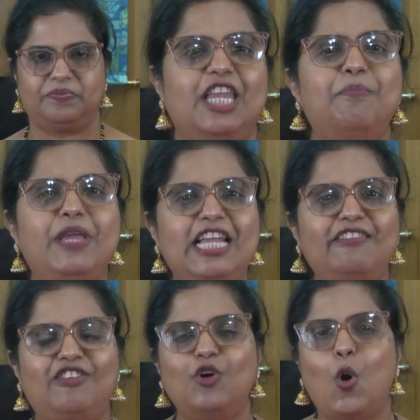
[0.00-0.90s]
It
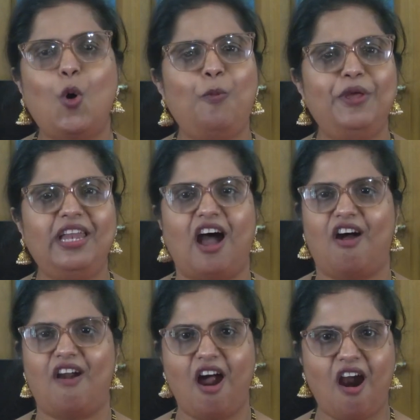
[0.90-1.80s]
means to open
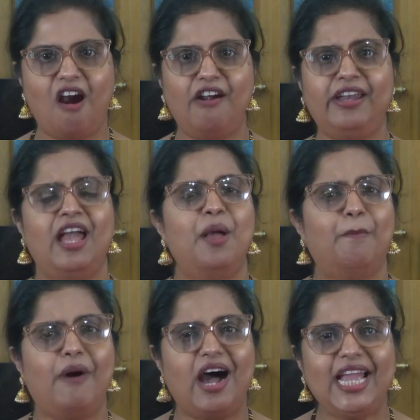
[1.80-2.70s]
our heart,
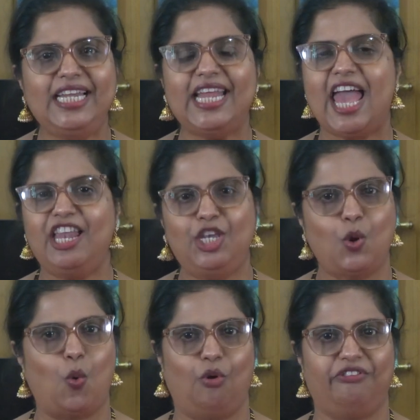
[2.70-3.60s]
mind, and
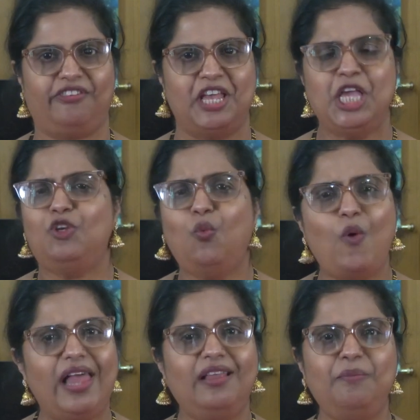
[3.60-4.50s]
doors to
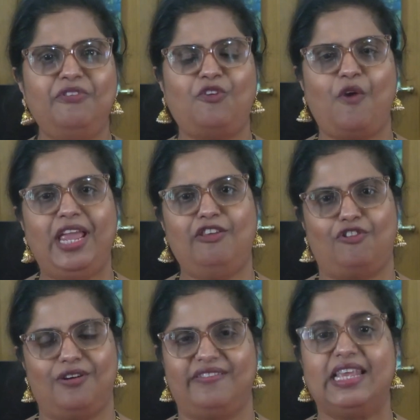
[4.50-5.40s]
welcome
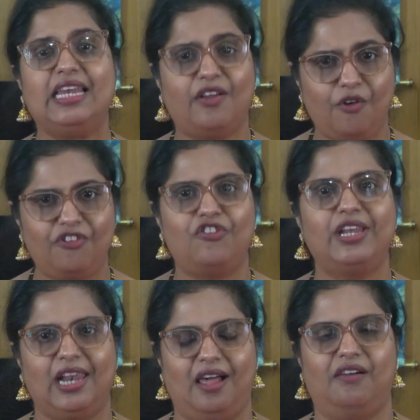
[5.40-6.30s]
strangers in
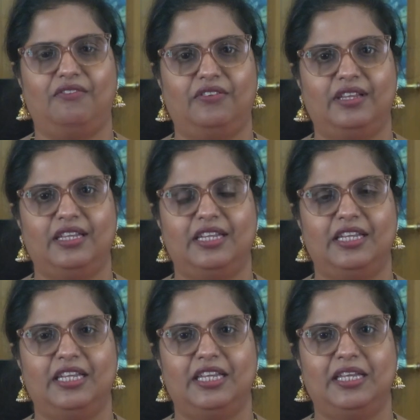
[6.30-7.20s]
Christian love,
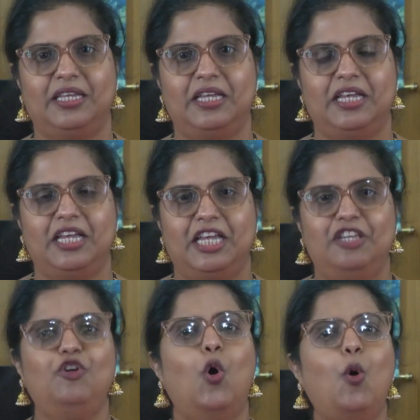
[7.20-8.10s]

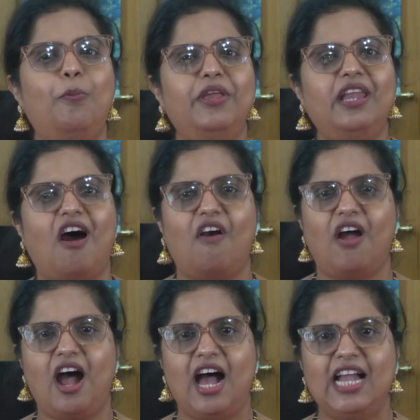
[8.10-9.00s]
to open our
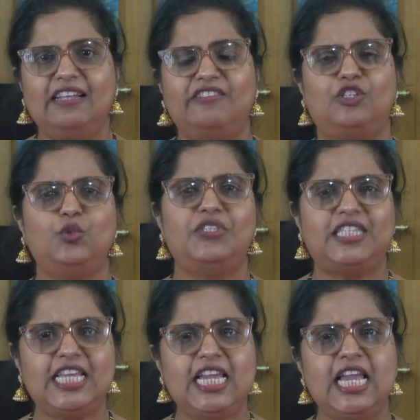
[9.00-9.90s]
eyes to
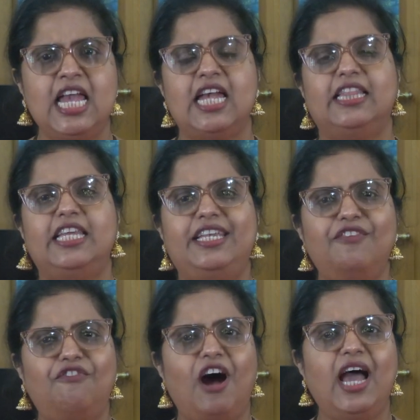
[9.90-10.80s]
see the
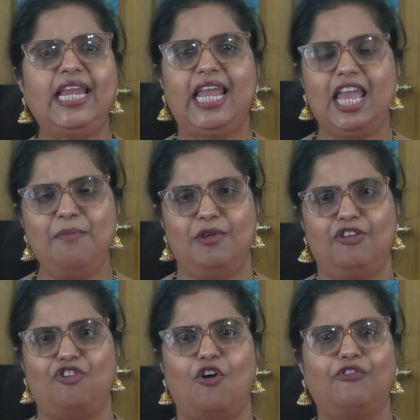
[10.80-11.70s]
divine
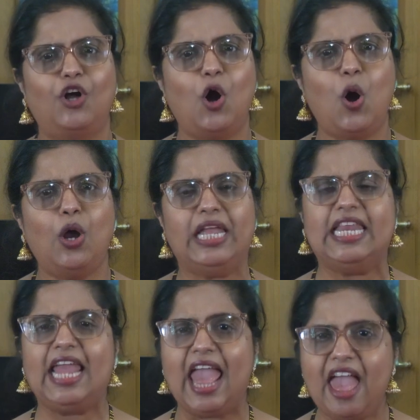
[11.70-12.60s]
image of God
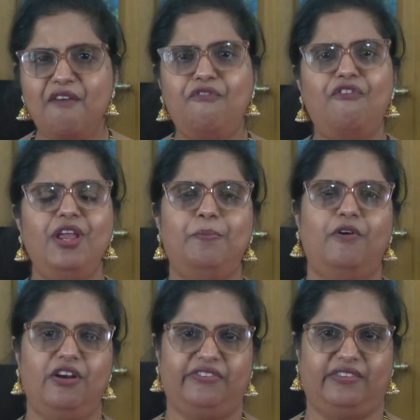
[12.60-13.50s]
in every
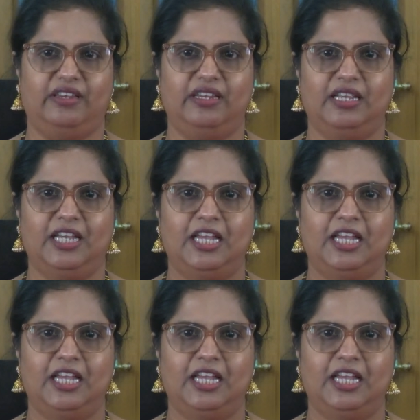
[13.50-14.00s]
person